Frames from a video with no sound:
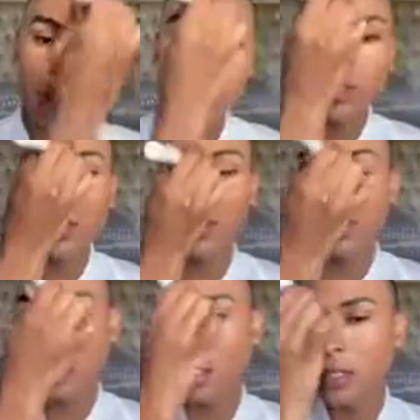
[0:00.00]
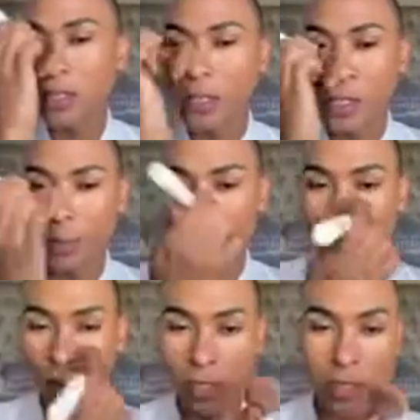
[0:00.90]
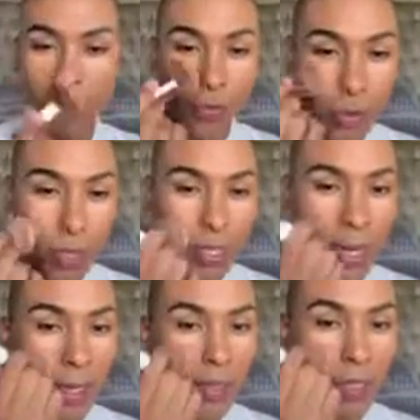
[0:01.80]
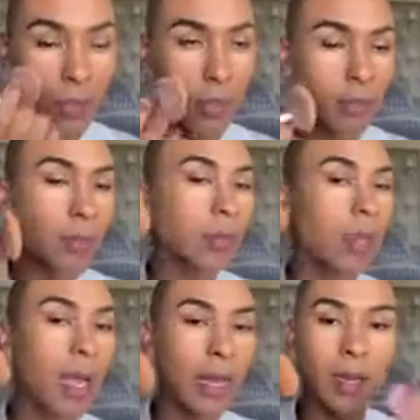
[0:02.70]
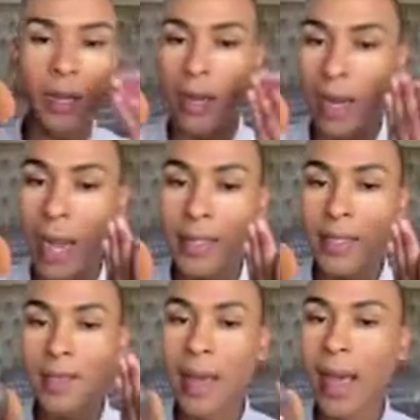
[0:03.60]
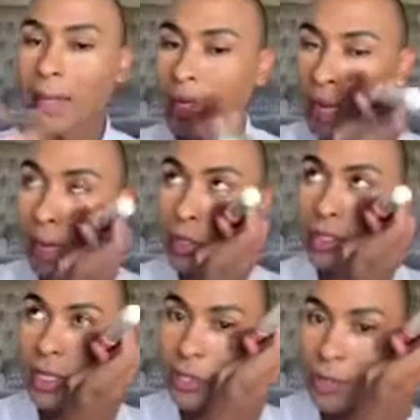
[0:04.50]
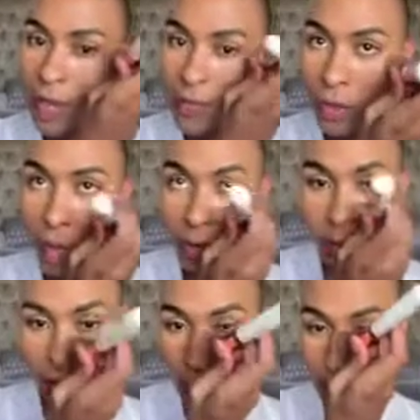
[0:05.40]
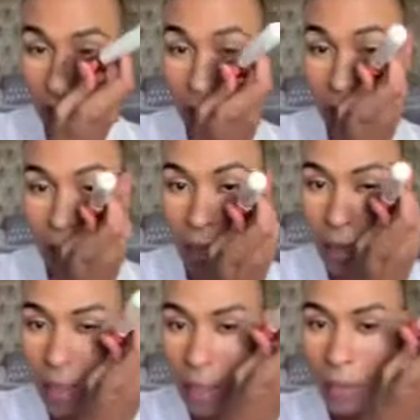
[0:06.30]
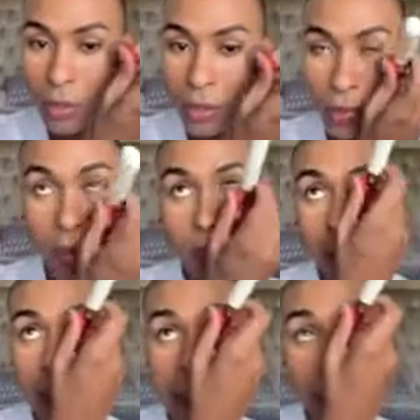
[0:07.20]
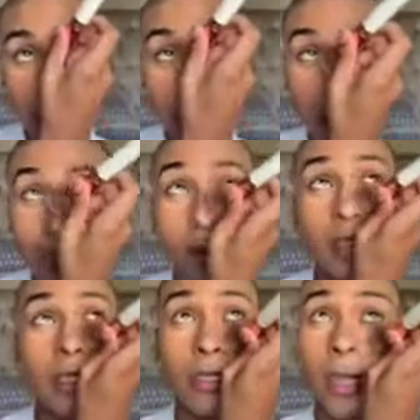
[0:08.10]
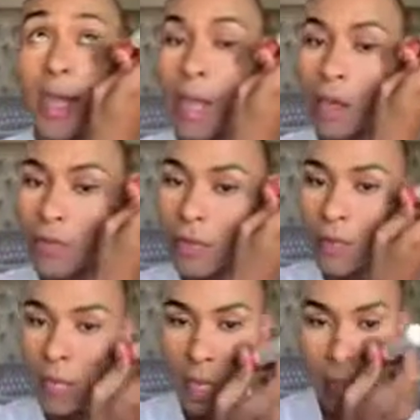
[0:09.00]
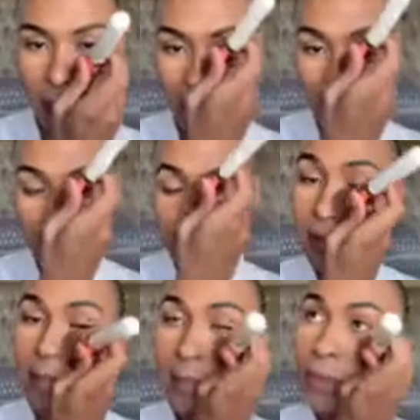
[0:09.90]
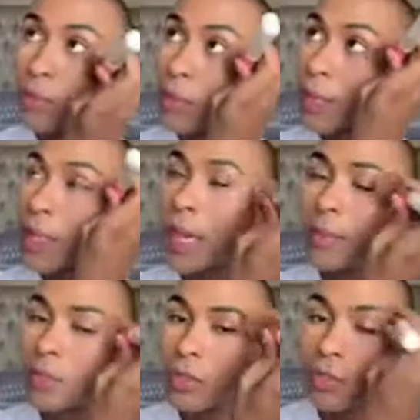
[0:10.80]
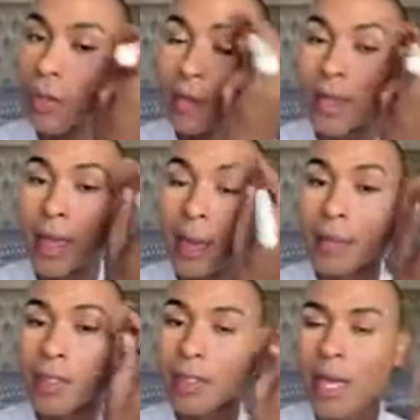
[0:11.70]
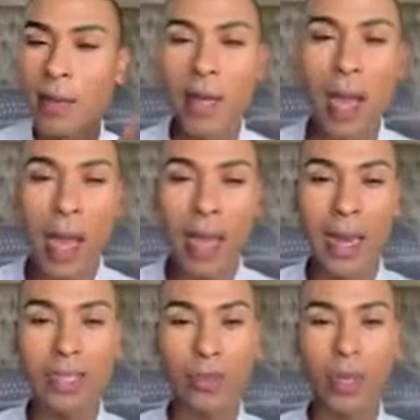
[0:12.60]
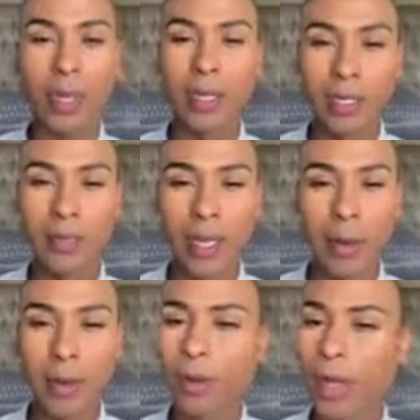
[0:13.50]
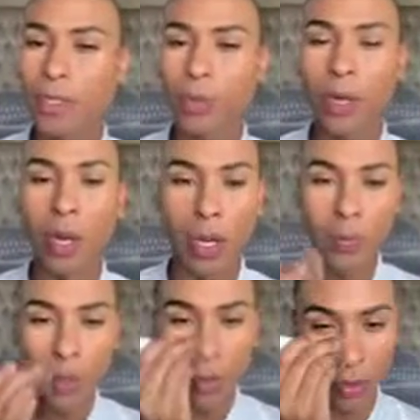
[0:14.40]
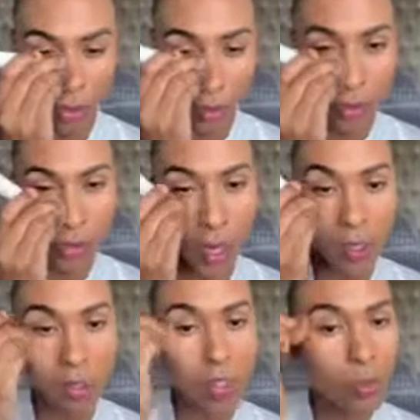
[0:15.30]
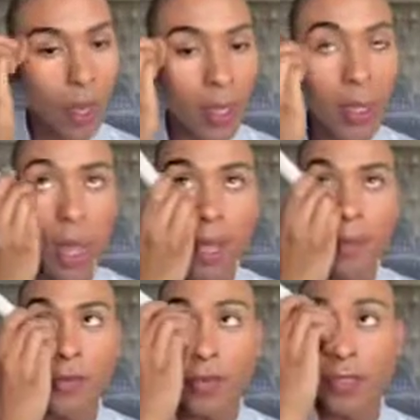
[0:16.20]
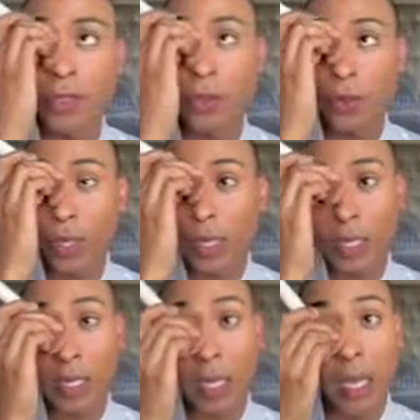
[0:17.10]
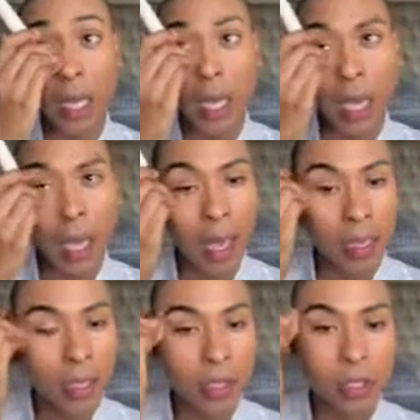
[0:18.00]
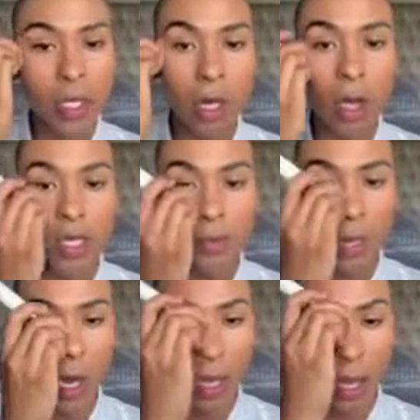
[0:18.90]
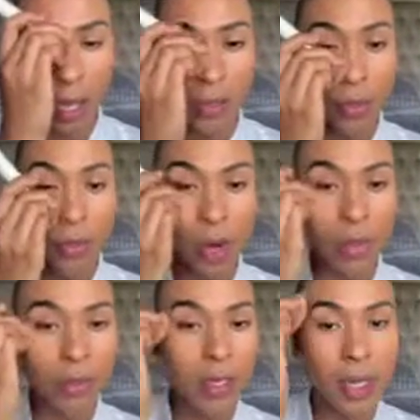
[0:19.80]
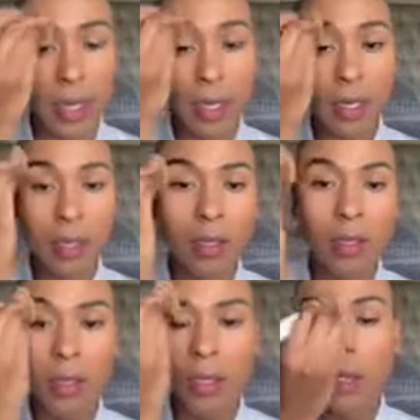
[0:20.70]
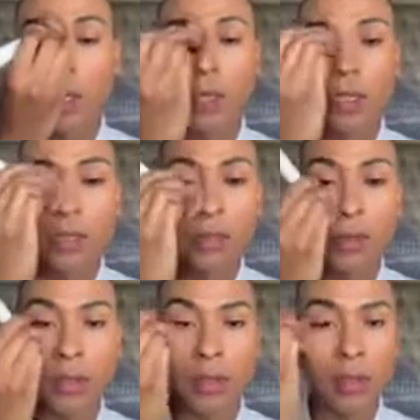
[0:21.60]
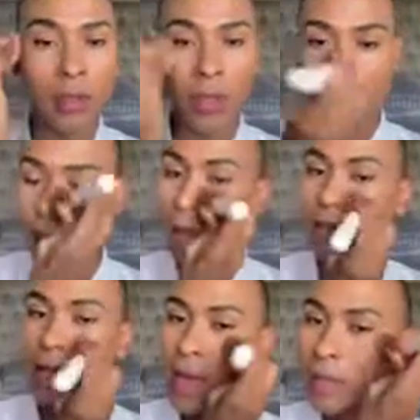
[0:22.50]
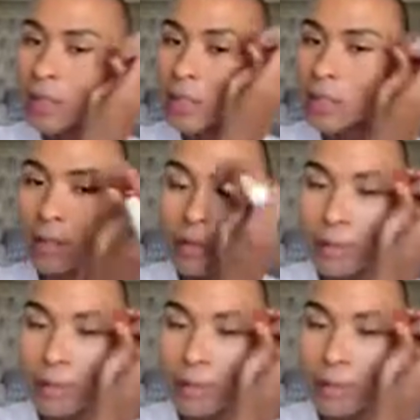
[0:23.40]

I use this concealer because it's a few shades lighter, so it lightens my under eyes because I do have dark circles, and also because it's light on my face, it's not heavy. And like I said, when it comes to wearing makeup in summer, I like to wear a little makeup. I don't like to wear a lot because, you know, I'll sweat, my face gets oily, and it'll just last me longer throughout the day. So that's that.